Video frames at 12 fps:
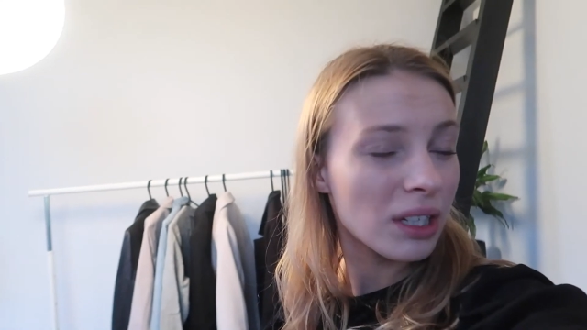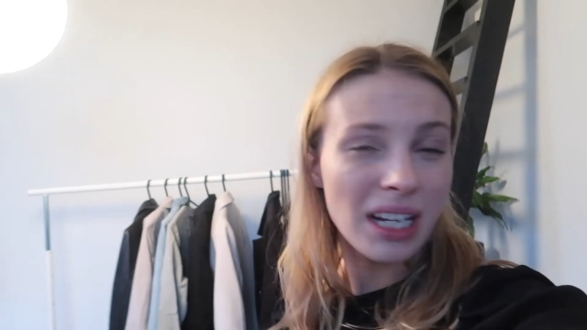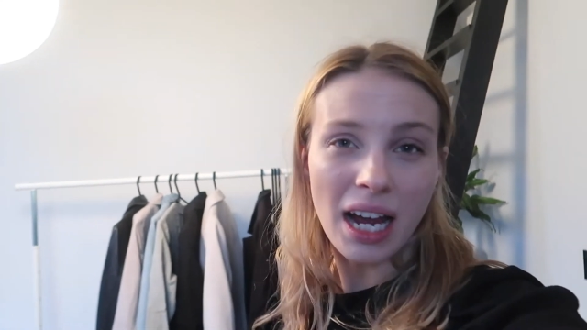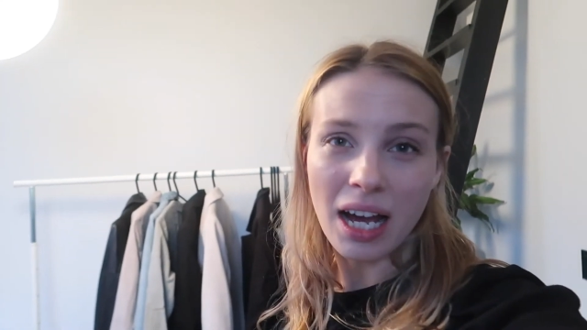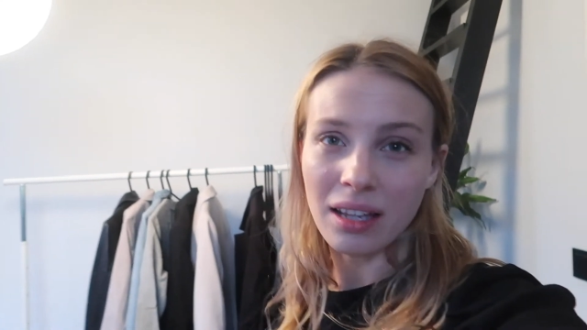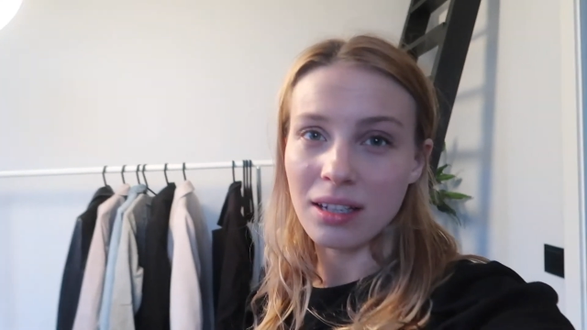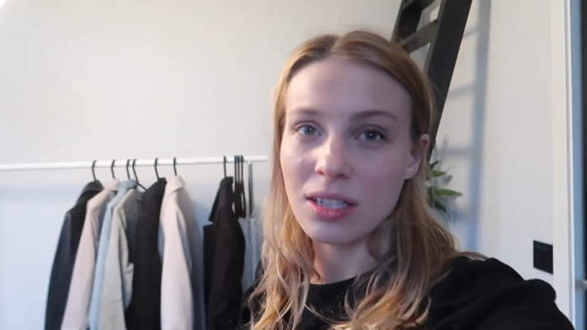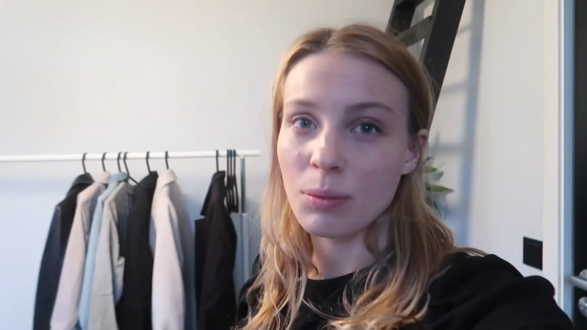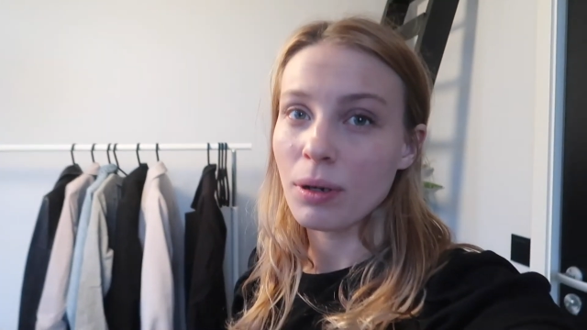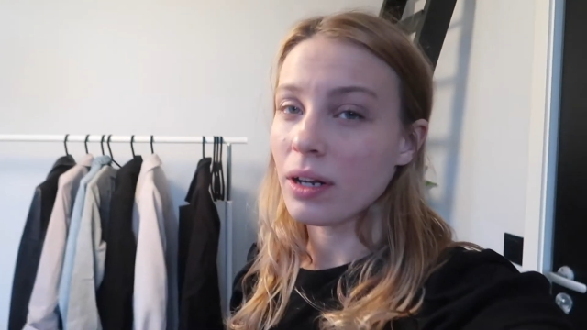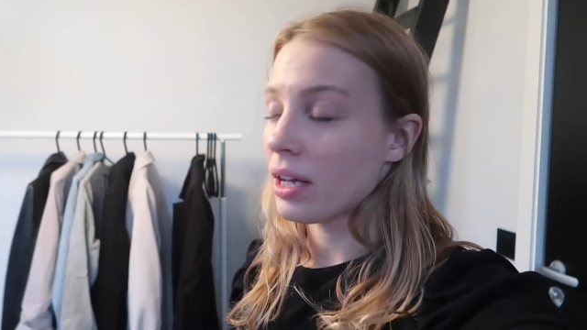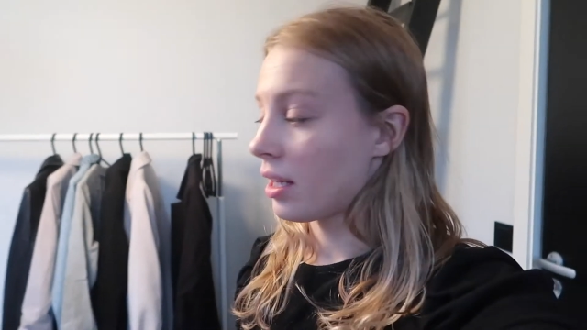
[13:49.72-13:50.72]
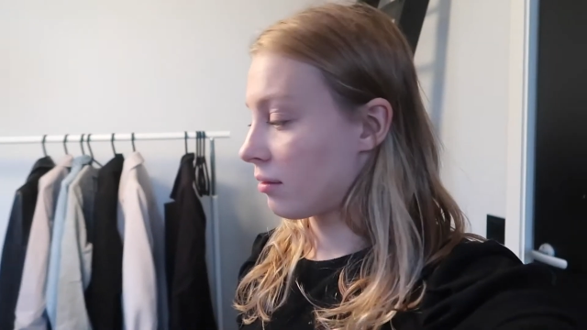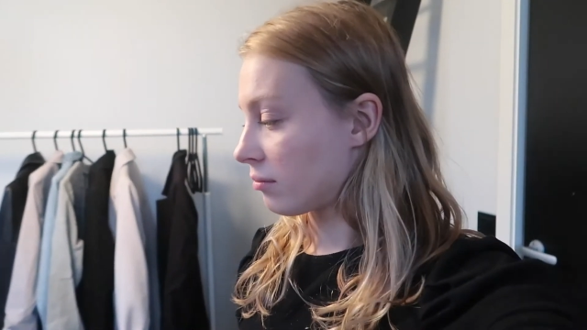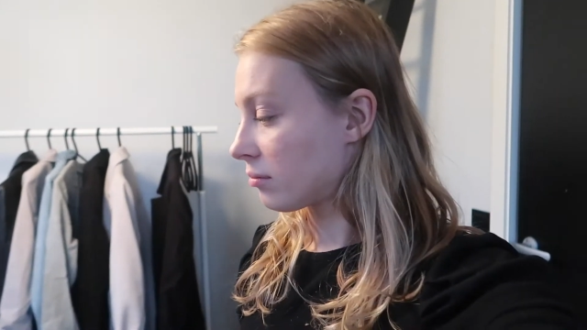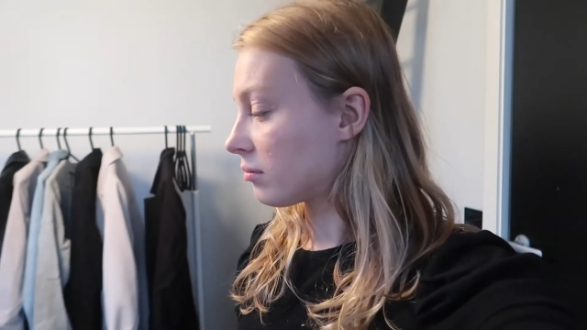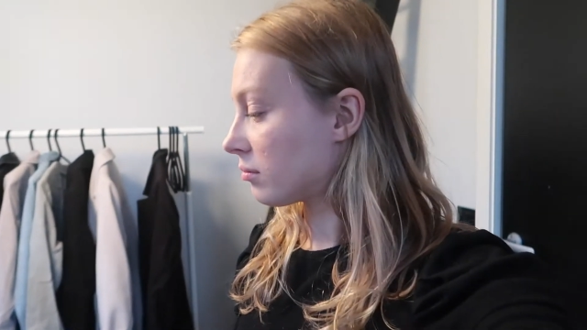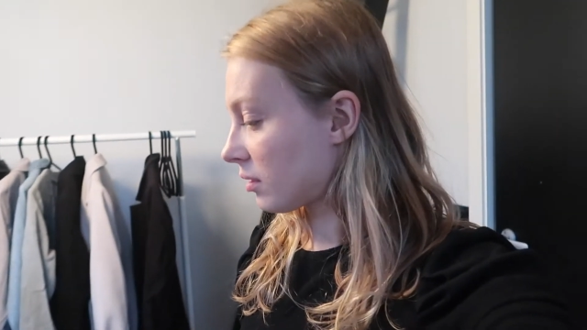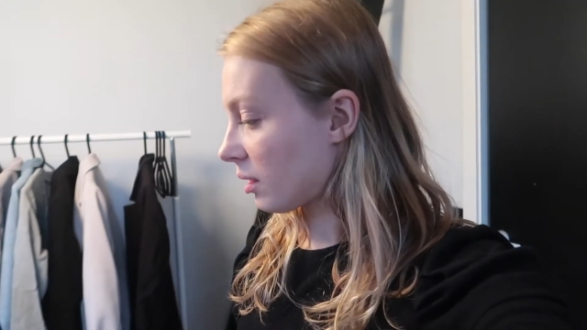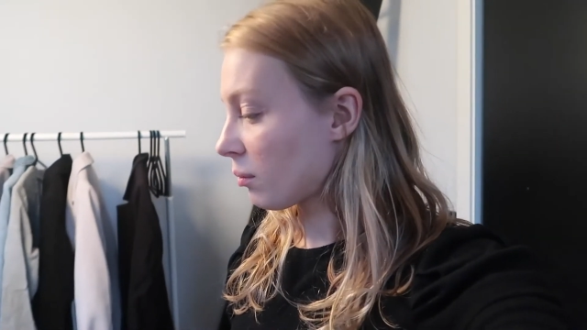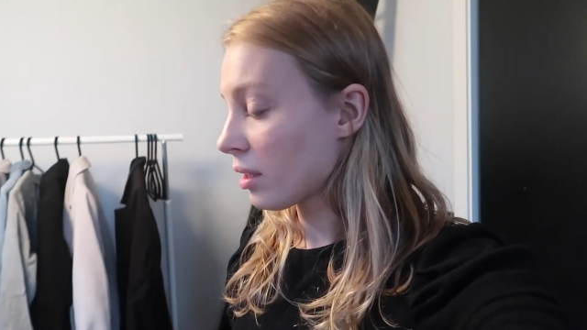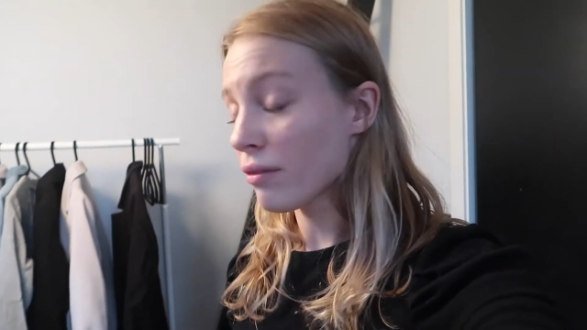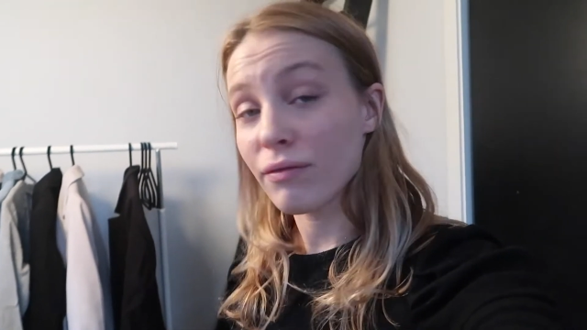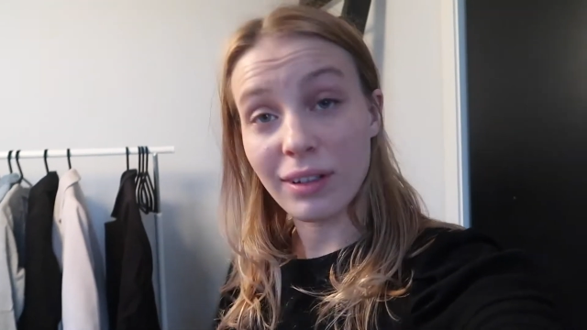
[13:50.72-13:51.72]
yeah, that's about it. I'm
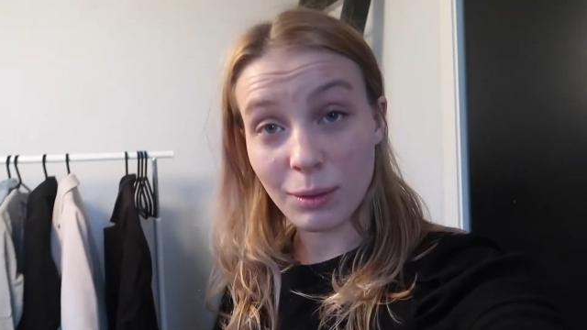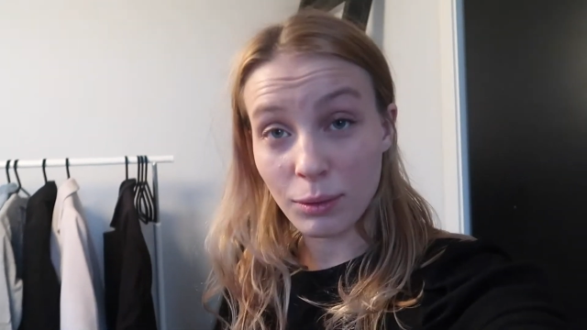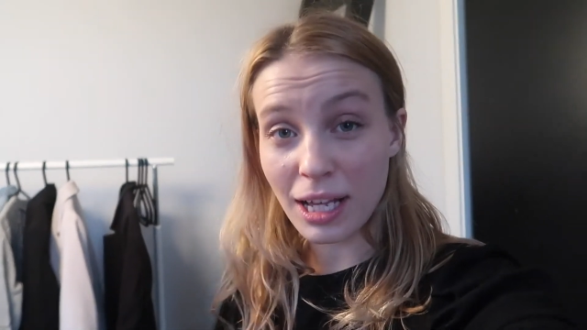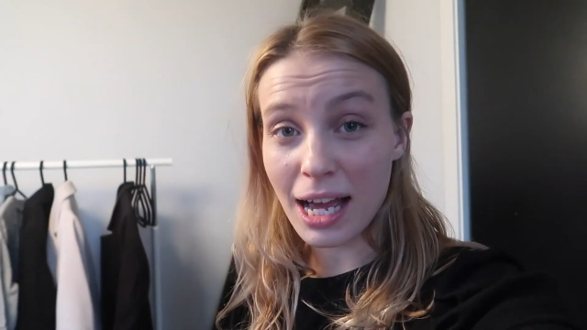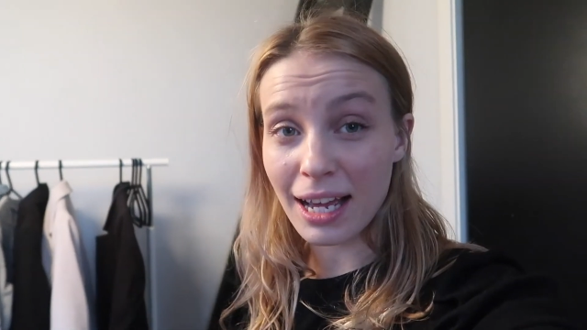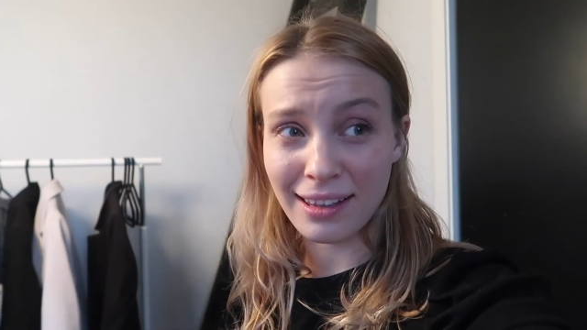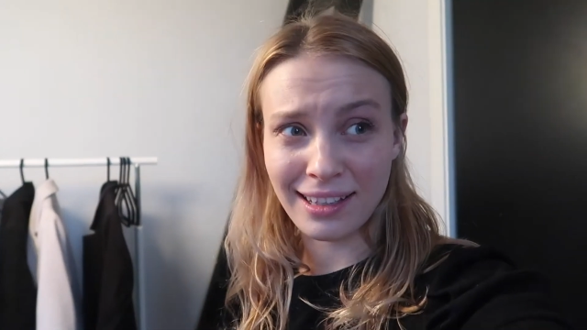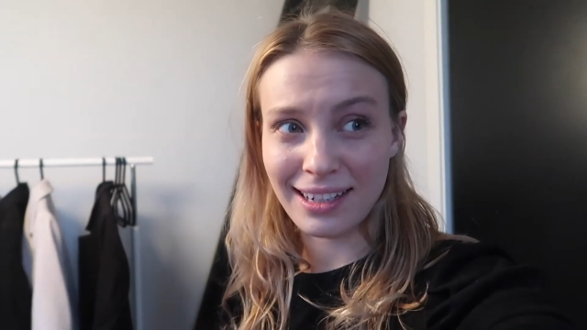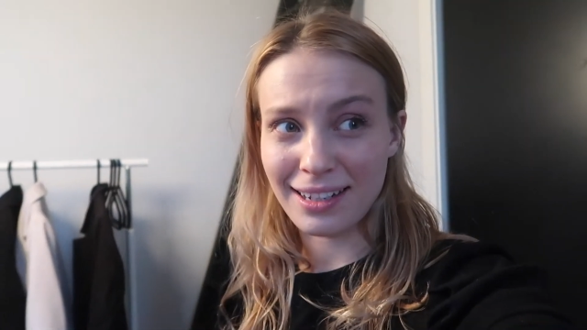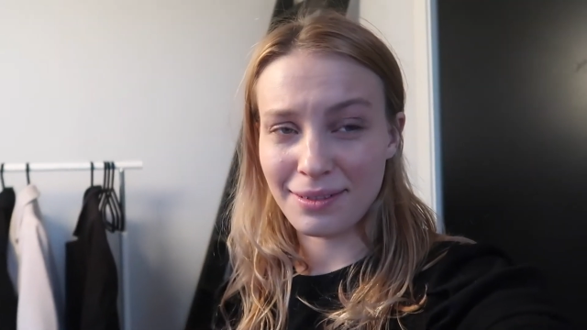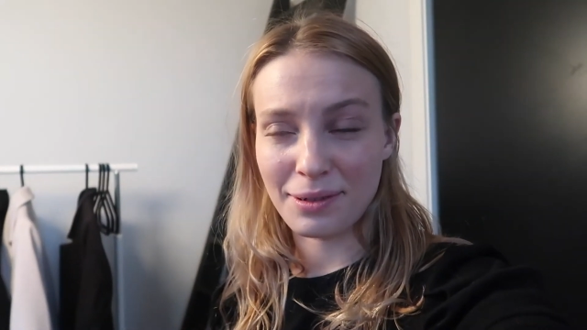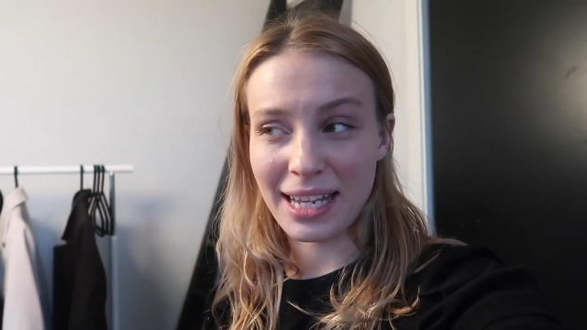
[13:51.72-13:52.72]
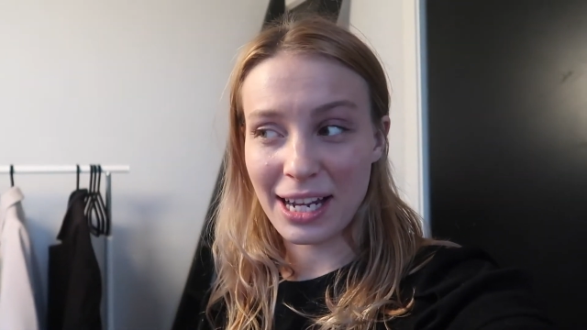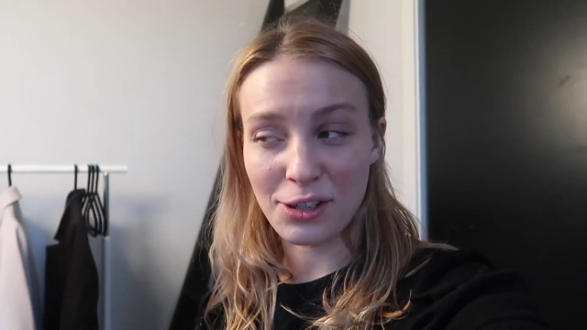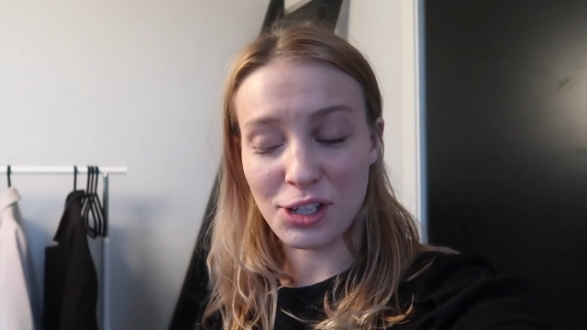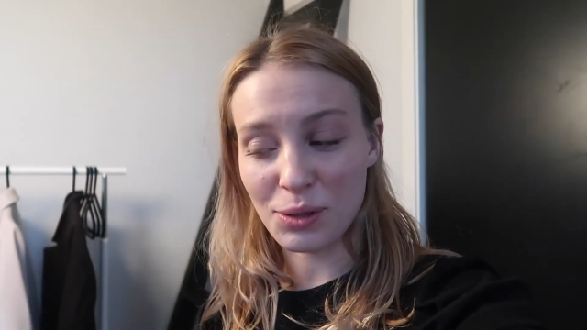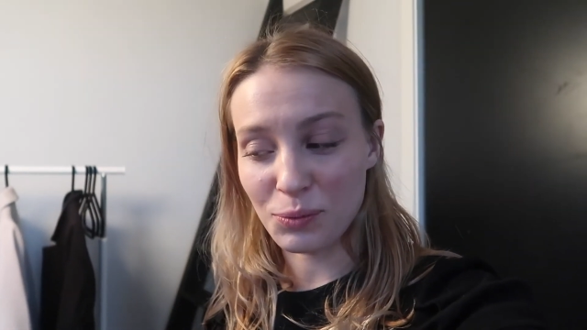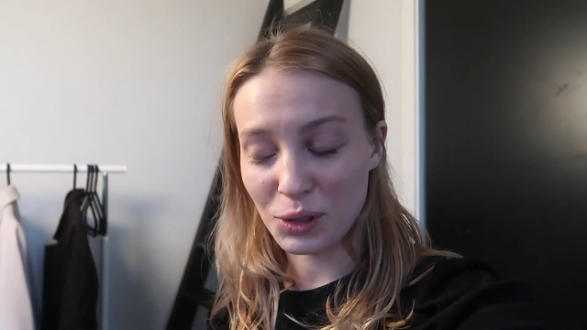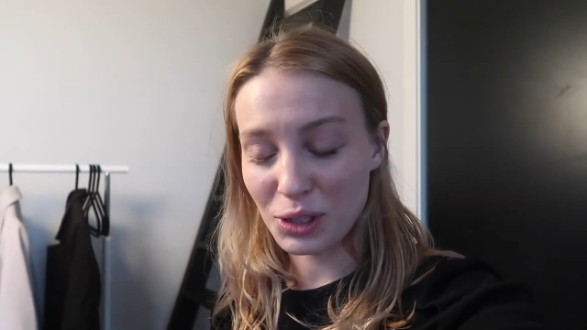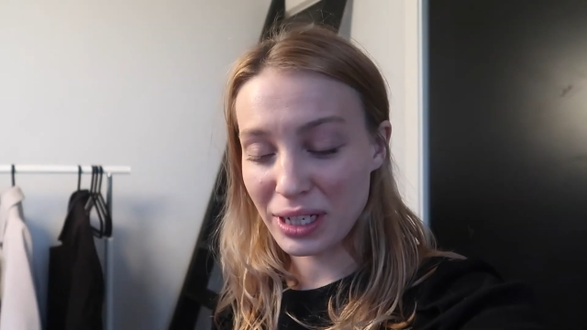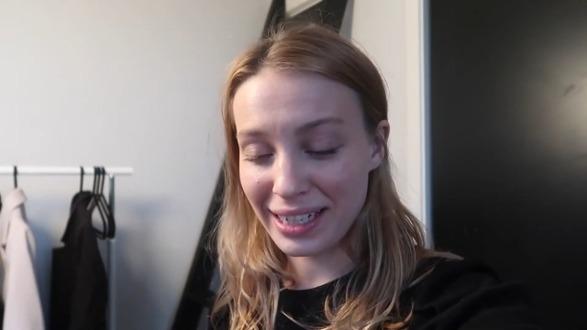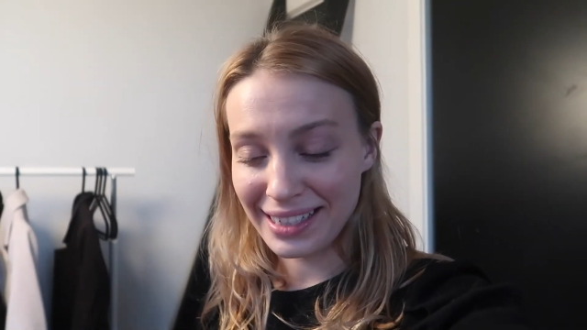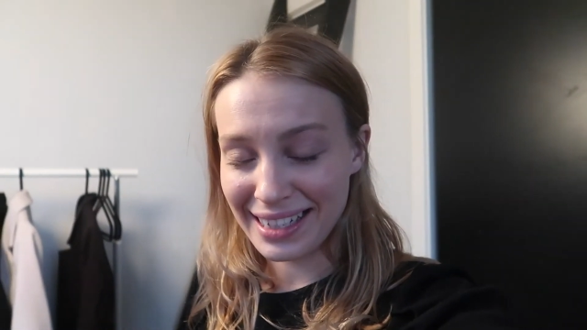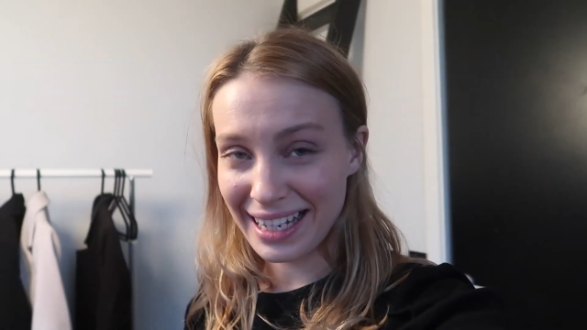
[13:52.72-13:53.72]
going to film that and then I'll catch up with you
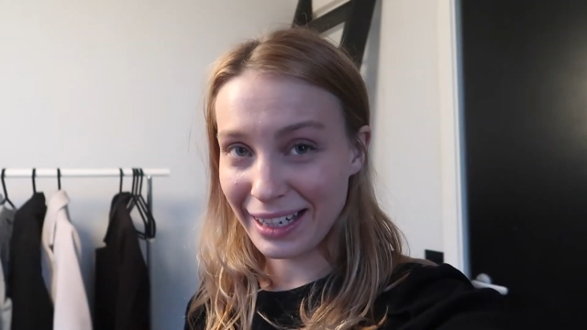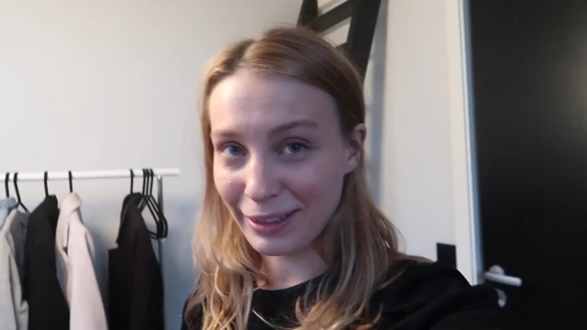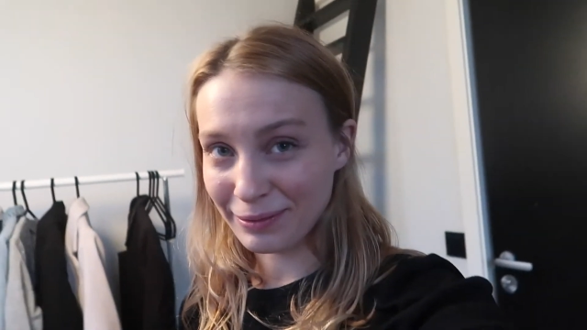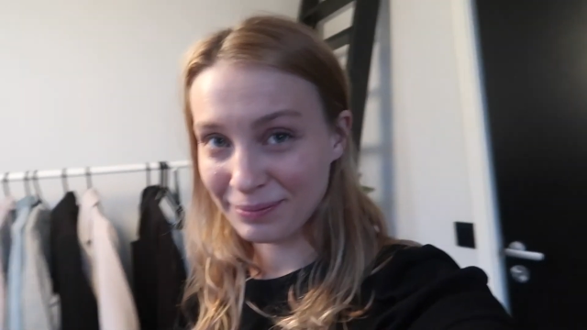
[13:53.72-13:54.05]
guys later.